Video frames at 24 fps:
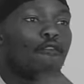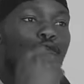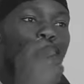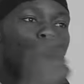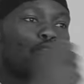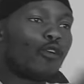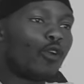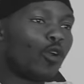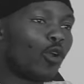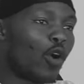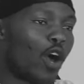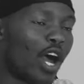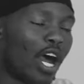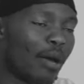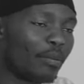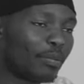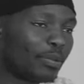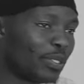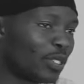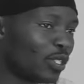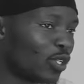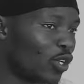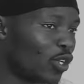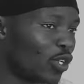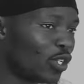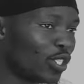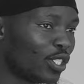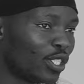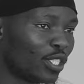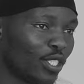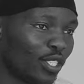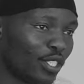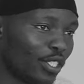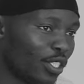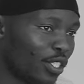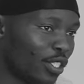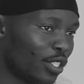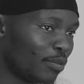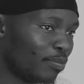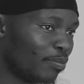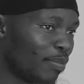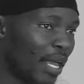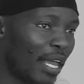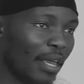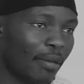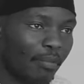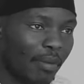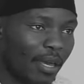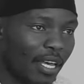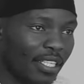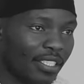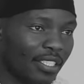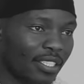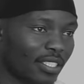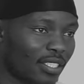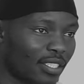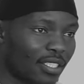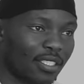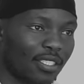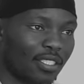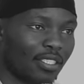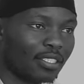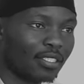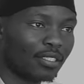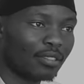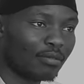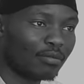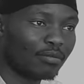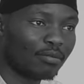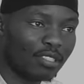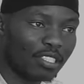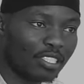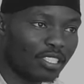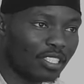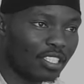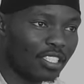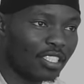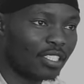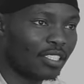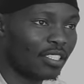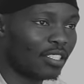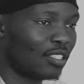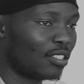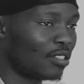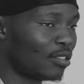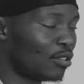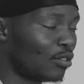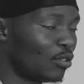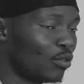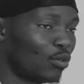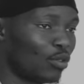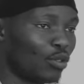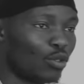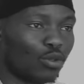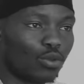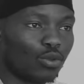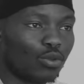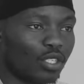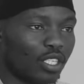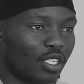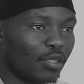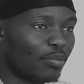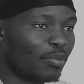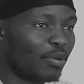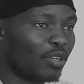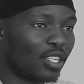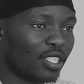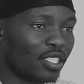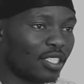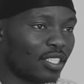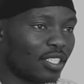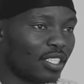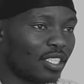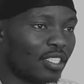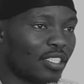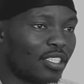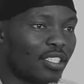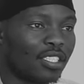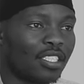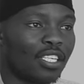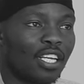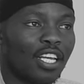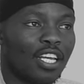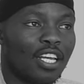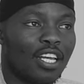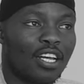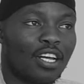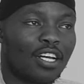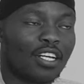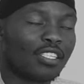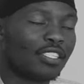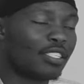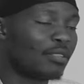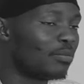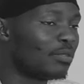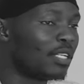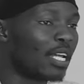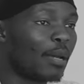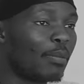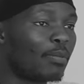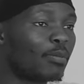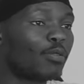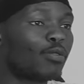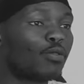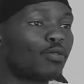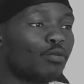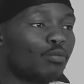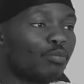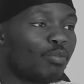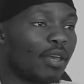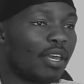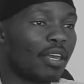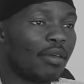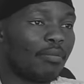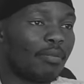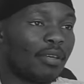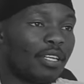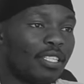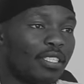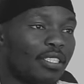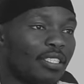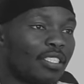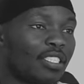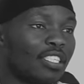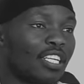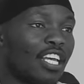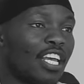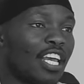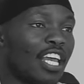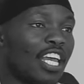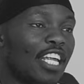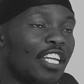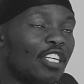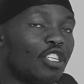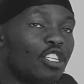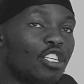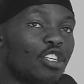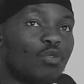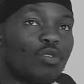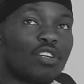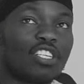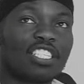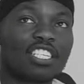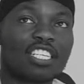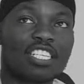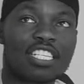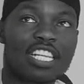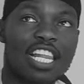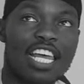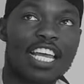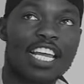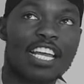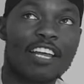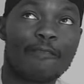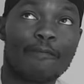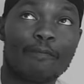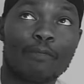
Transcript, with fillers: follow ups on payments receipts because we do deposits, uh, sometimes full payments, and it was just like